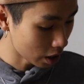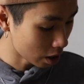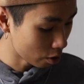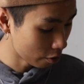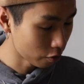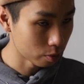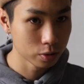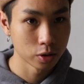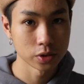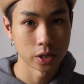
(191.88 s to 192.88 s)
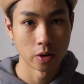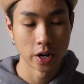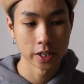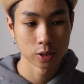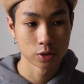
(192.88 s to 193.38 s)
are from C O S R
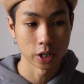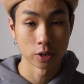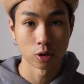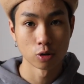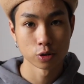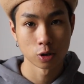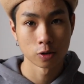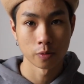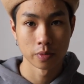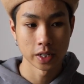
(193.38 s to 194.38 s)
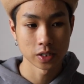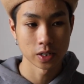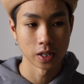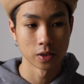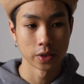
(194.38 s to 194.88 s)
X, which I also got from
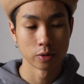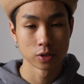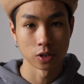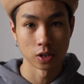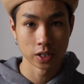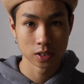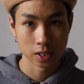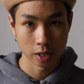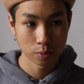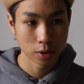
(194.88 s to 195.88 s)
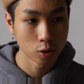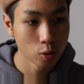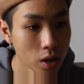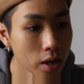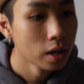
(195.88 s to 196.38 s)
YesStyle. There's the link down below.